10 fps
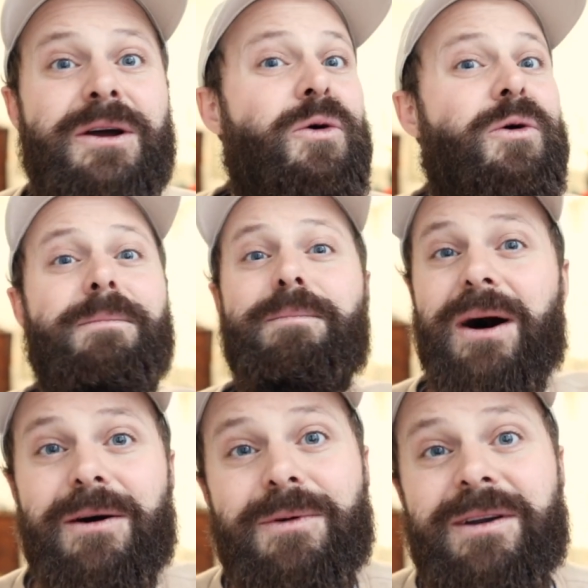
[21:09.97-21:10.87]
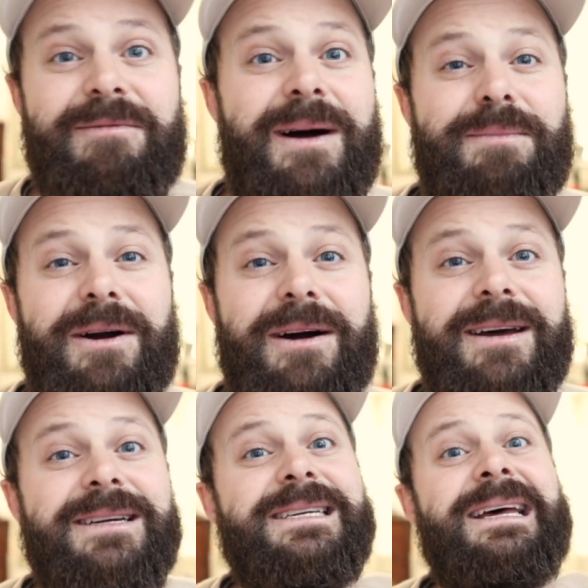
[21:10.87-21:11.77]
or bought one of my
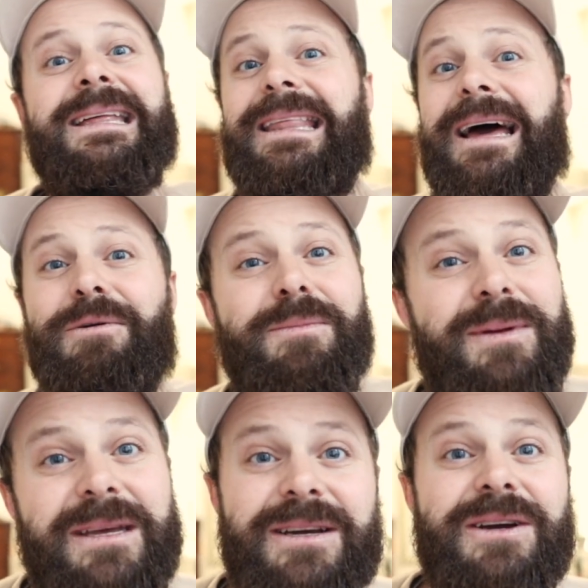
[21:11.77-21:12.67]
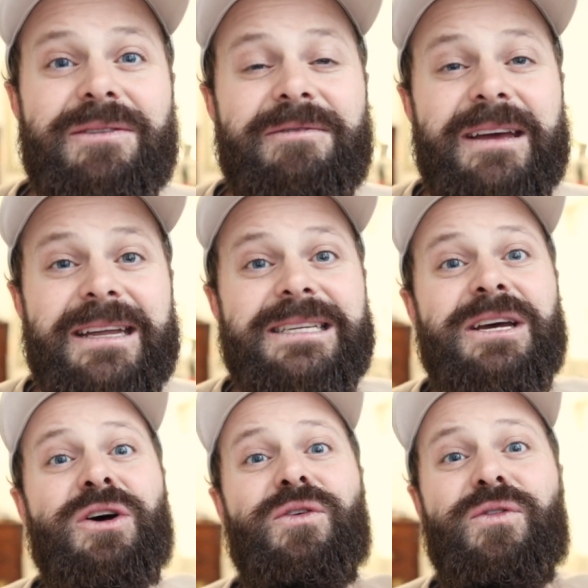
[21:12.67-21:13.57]
products that would be a good fit
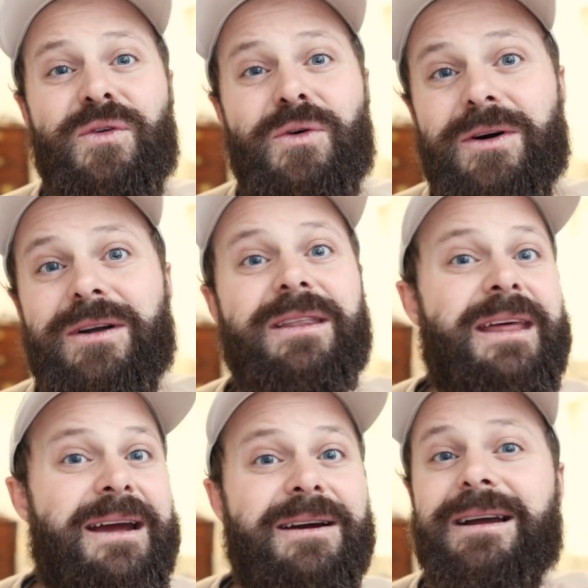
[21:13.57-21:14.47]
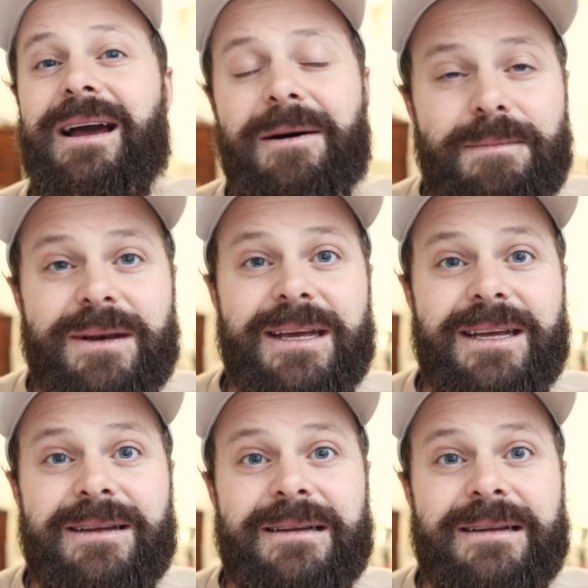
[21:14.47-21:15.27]
for their company.